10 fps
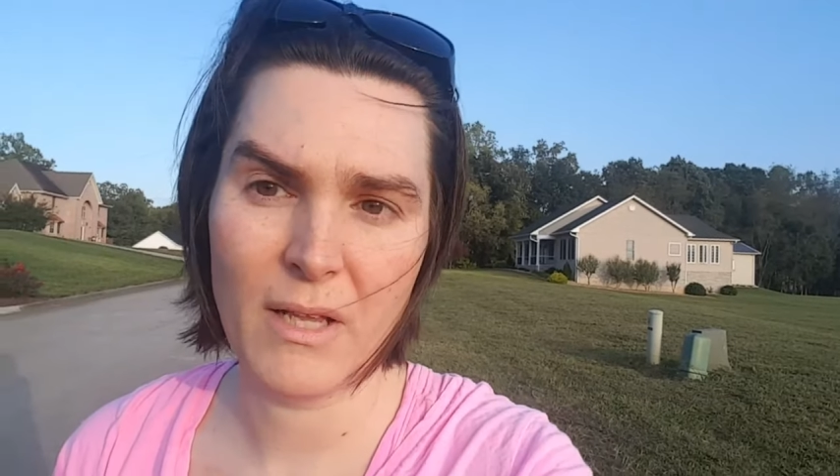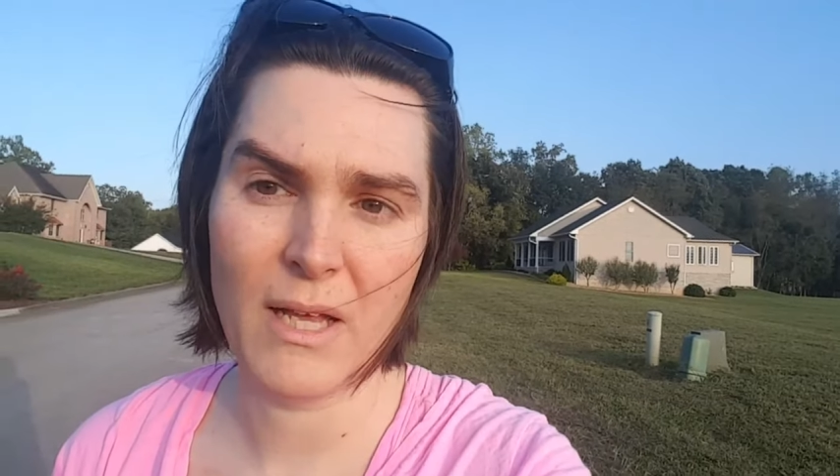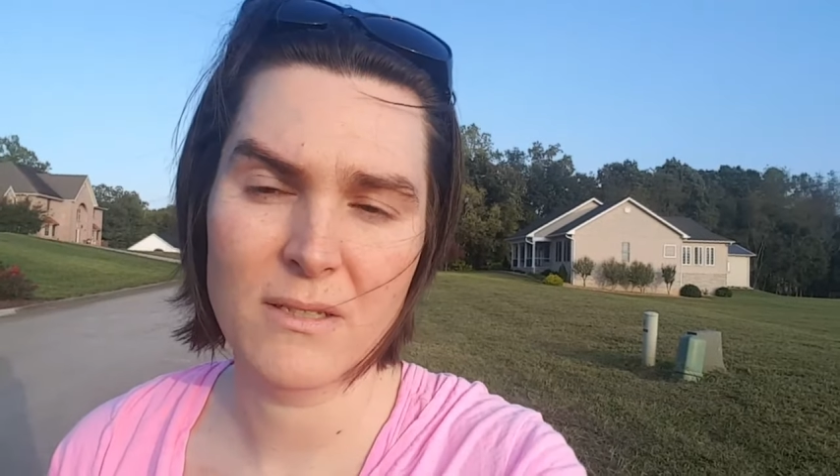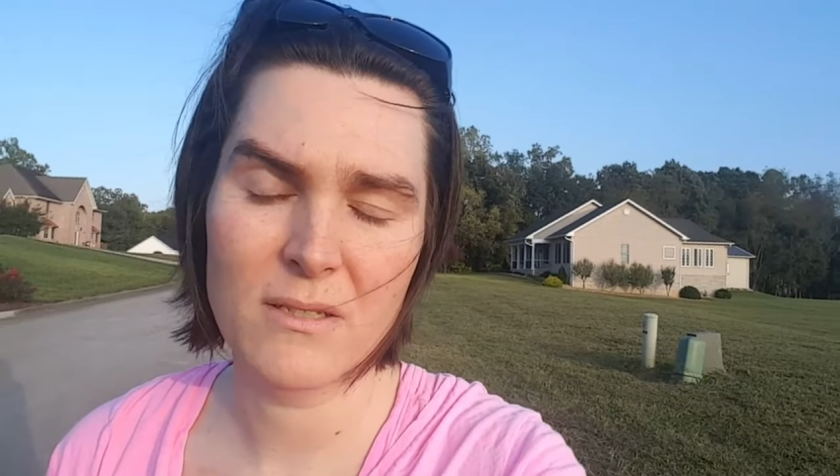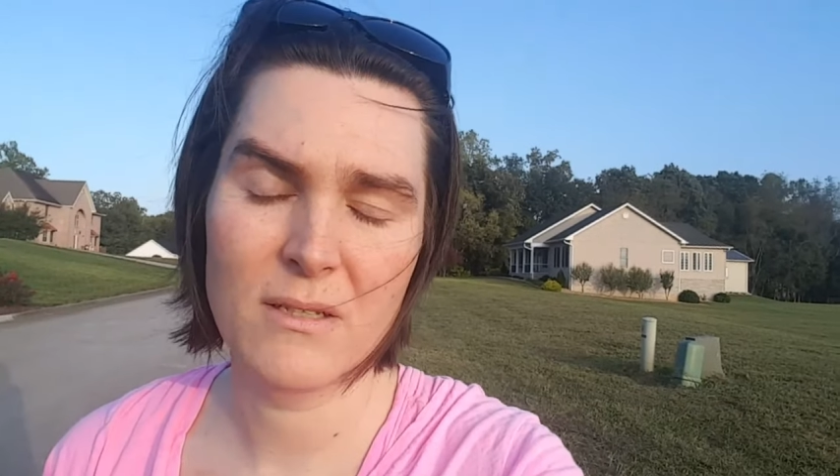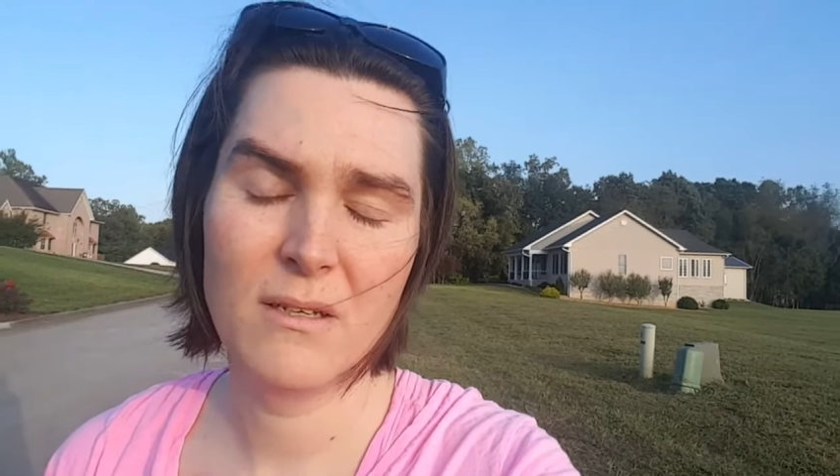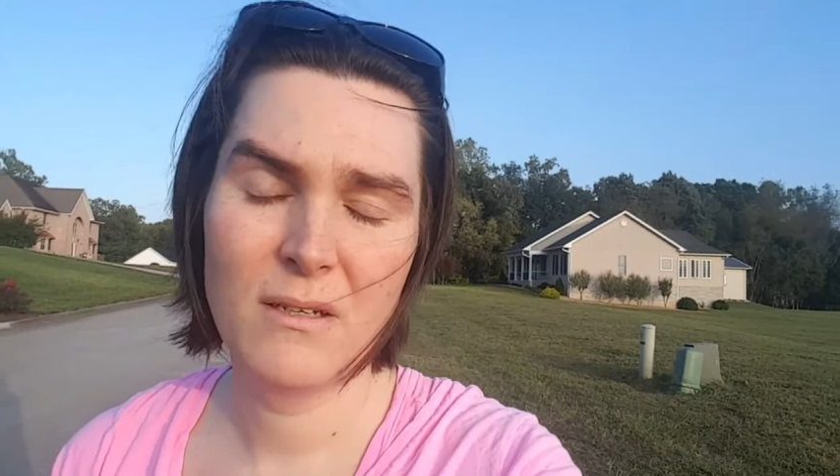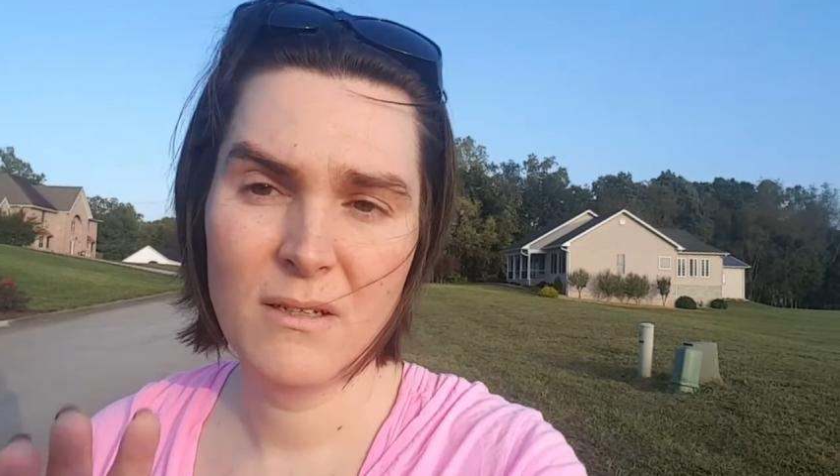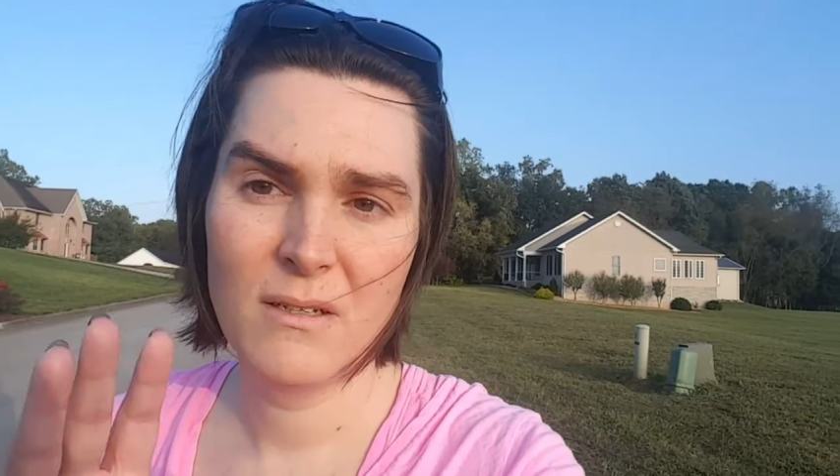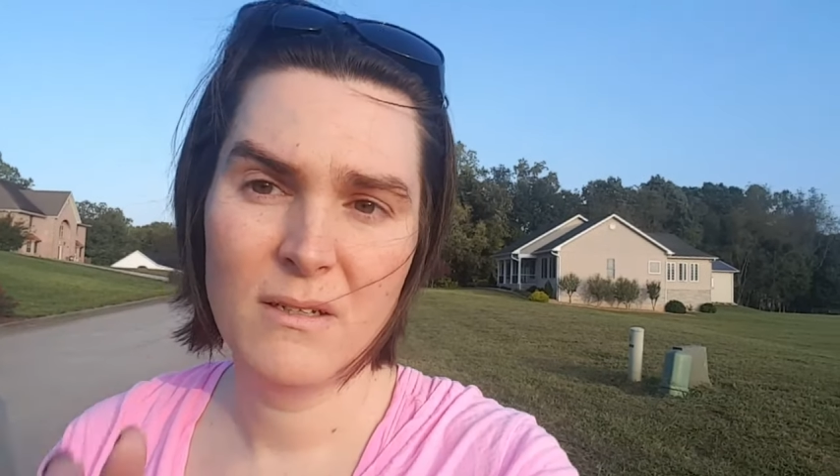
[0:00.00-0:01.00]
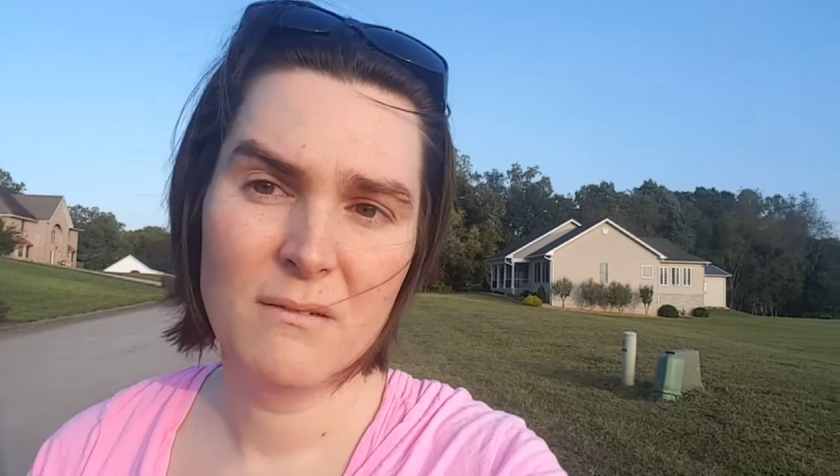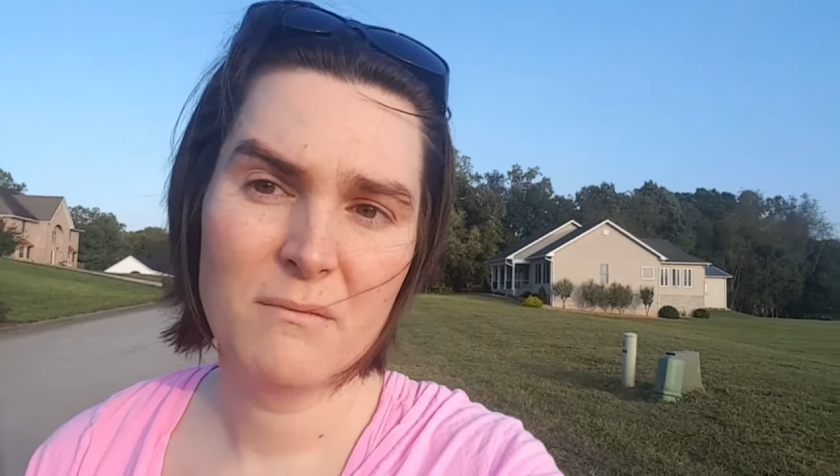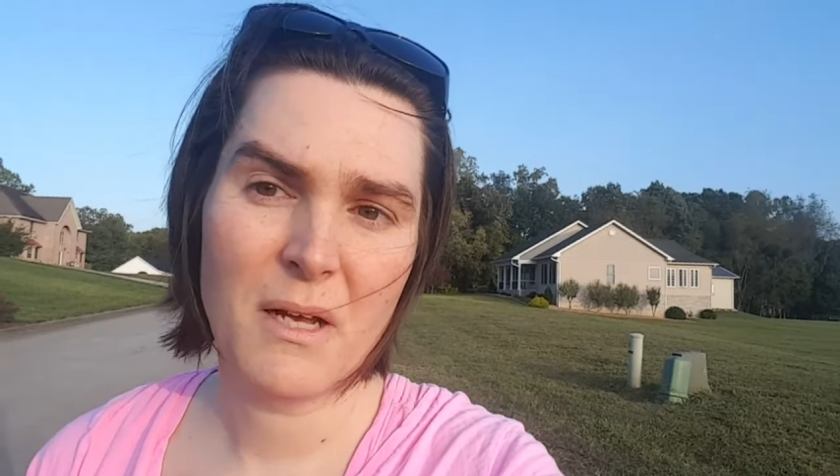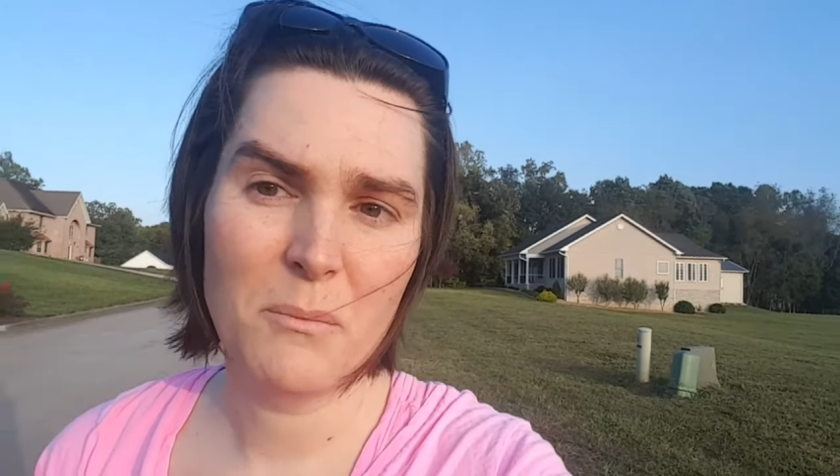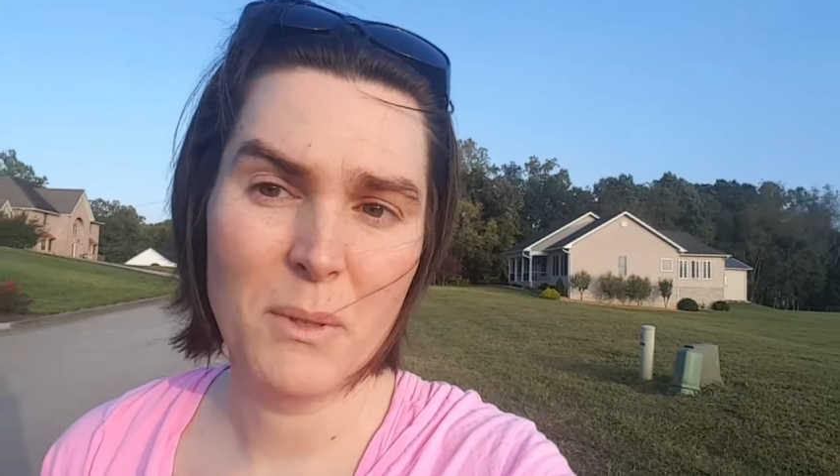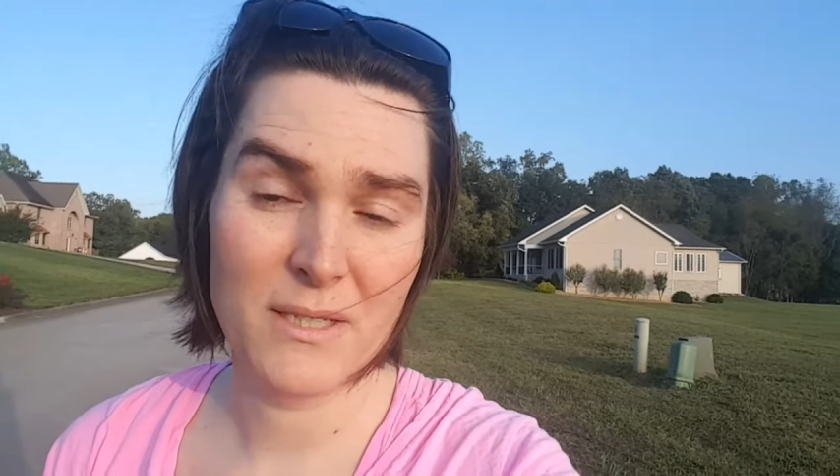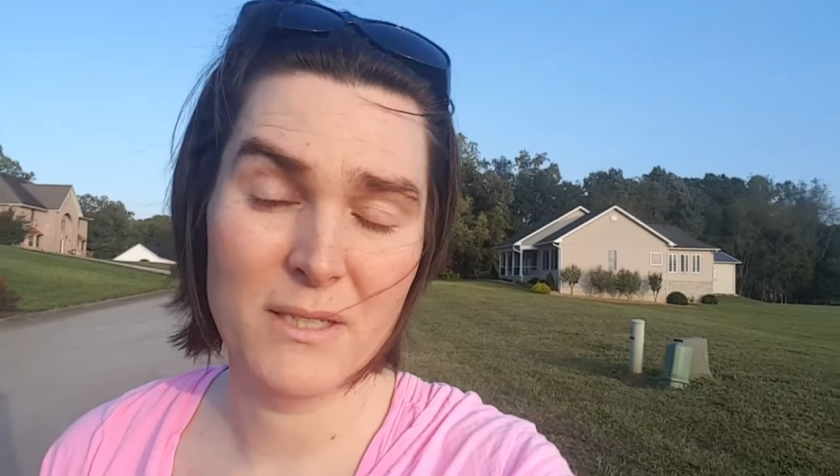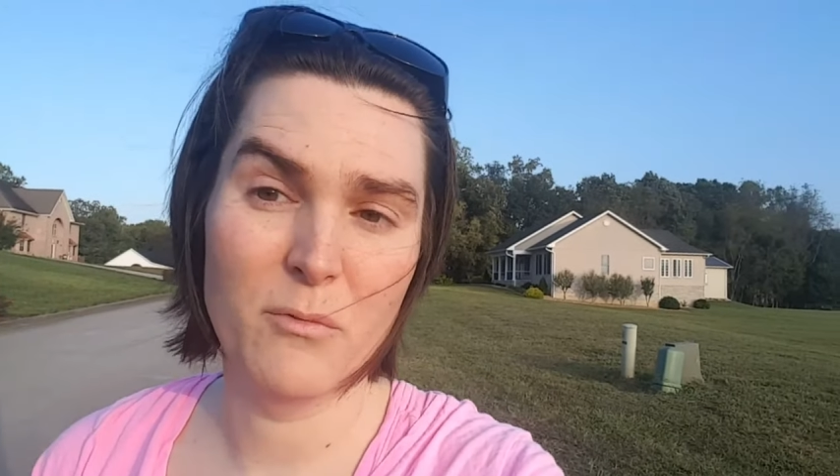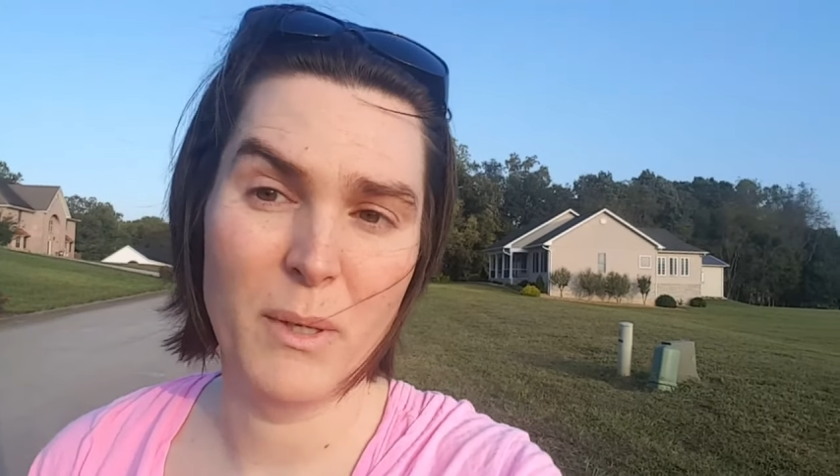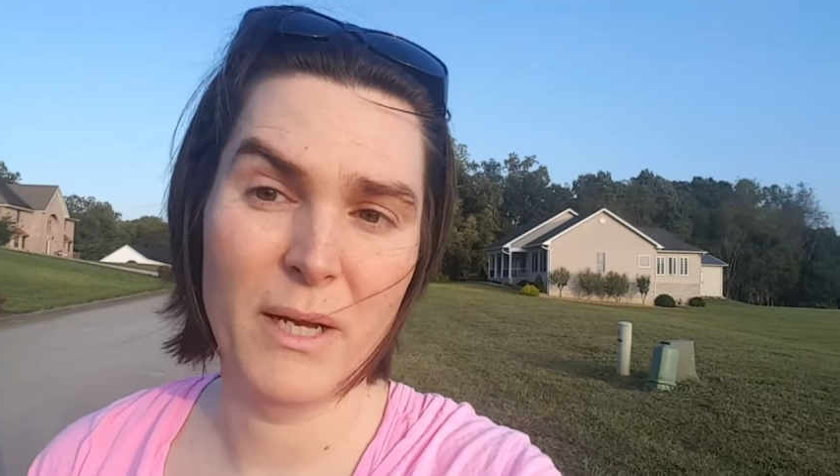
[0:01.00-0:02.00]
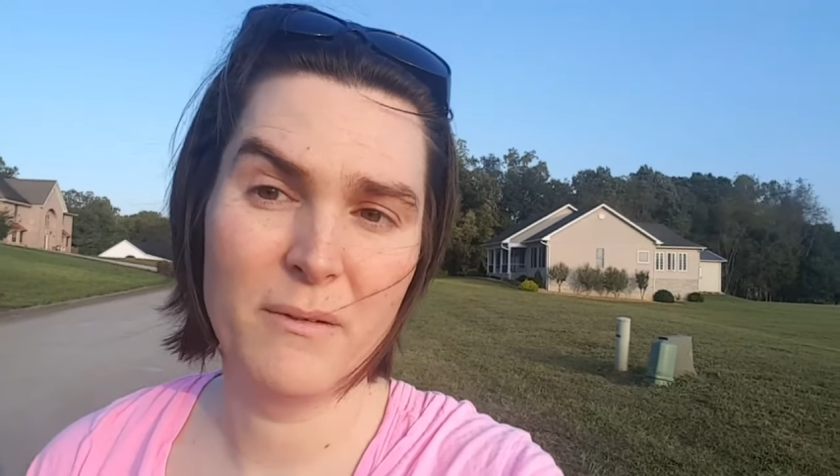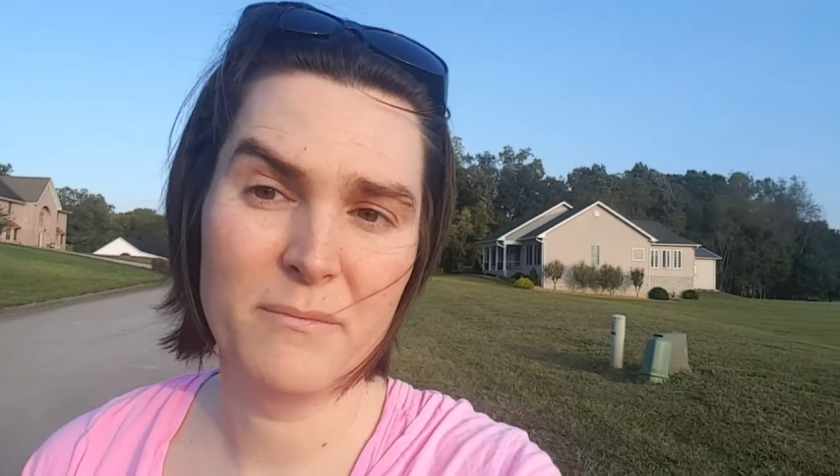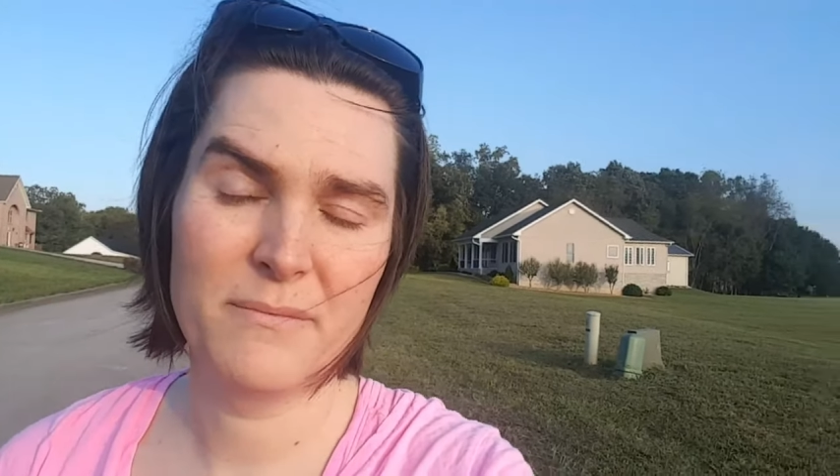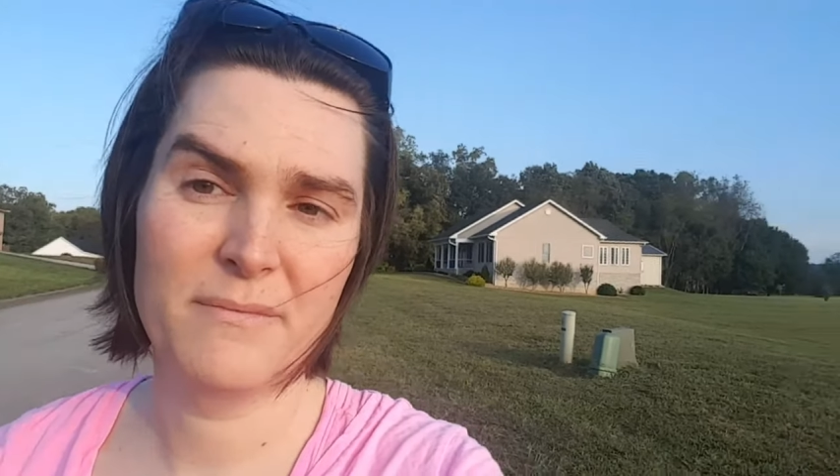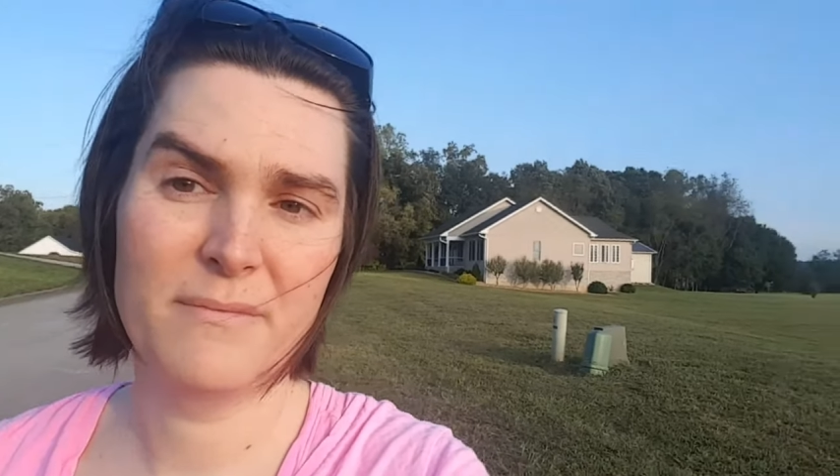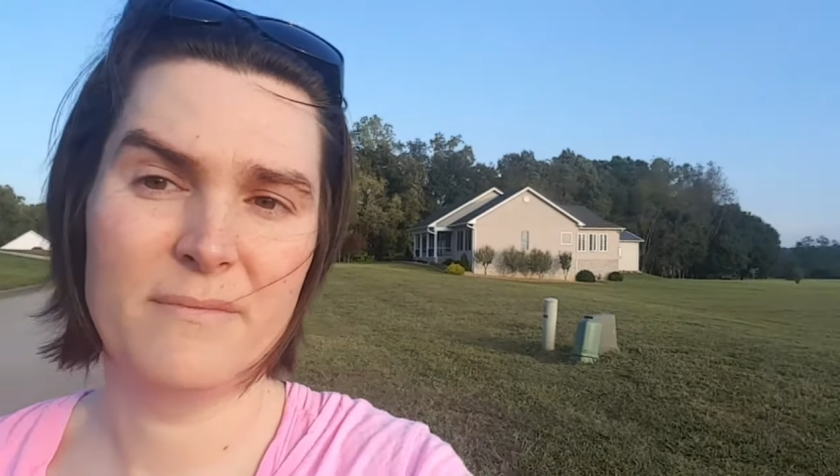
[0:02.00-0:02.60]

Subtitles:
Lies. God bless everybody.